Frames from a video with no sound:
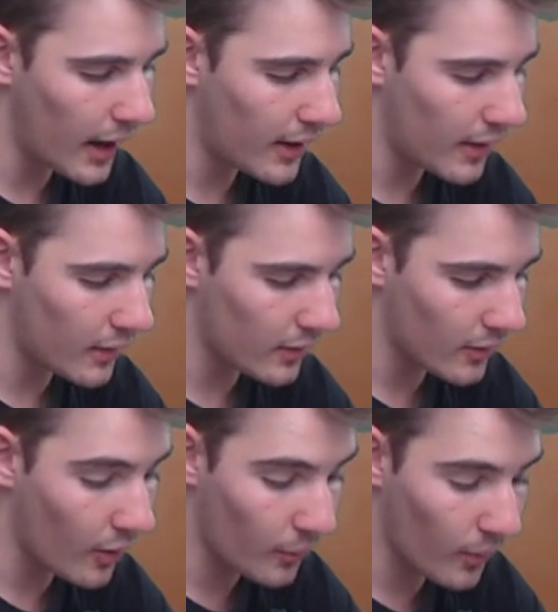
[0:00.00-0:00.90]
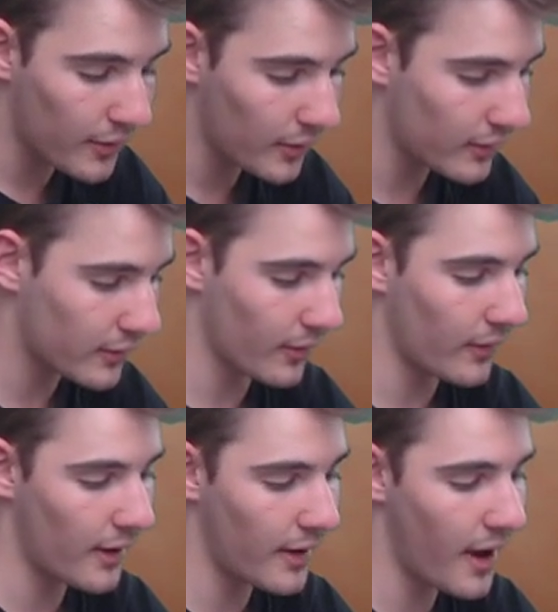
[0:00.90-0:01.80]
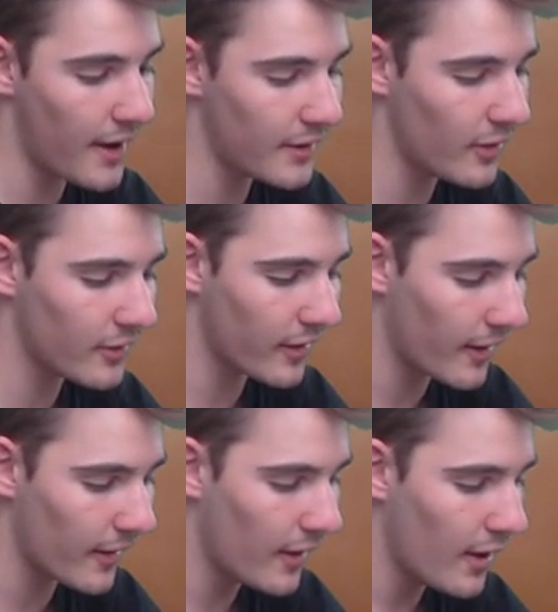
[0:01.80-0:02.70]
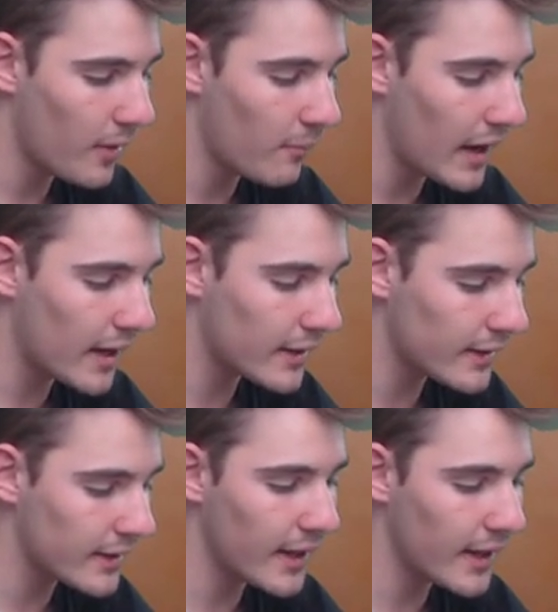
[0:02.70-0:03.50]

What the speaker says: a... No, Rhydon, sorry. A Noctowl, Mount